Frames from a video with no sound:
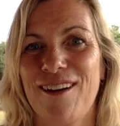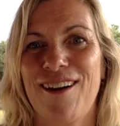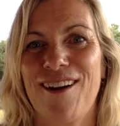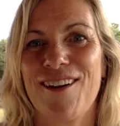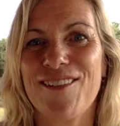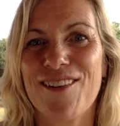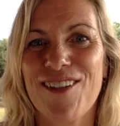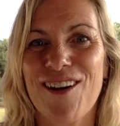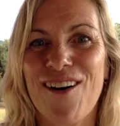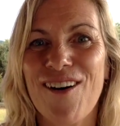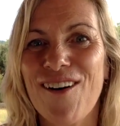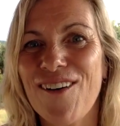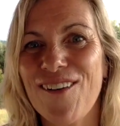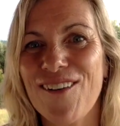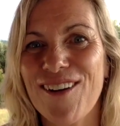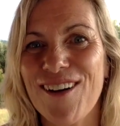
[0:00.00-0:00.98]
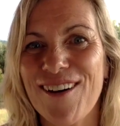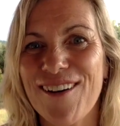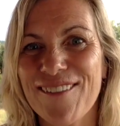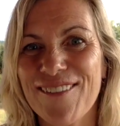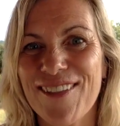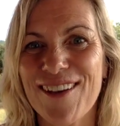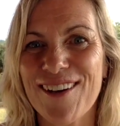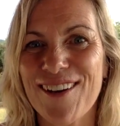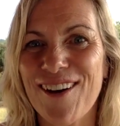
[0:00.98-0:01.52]
over the whole of
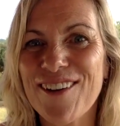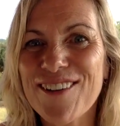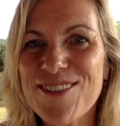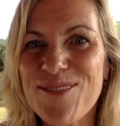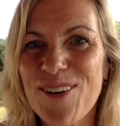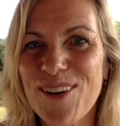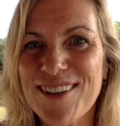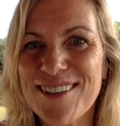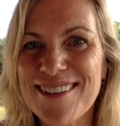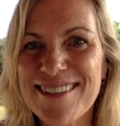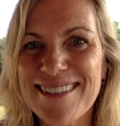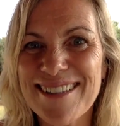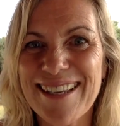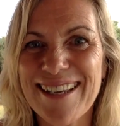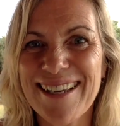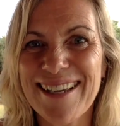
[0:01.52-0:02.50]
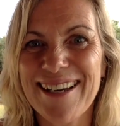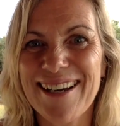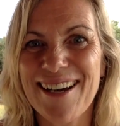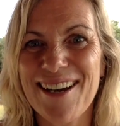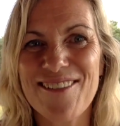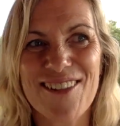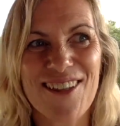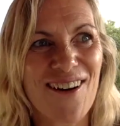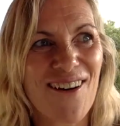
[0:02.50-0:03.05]
the cosmos,
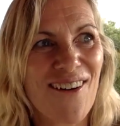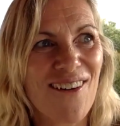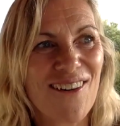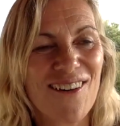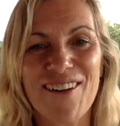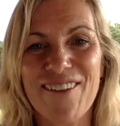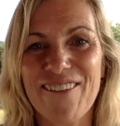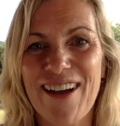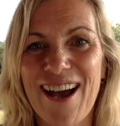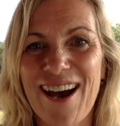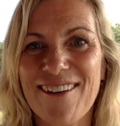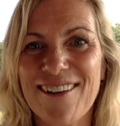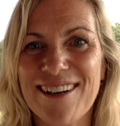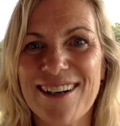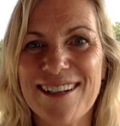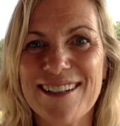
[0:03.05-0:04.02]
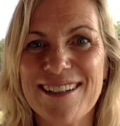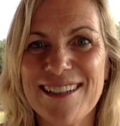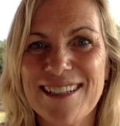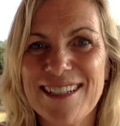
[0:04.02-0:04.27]
over the whole of our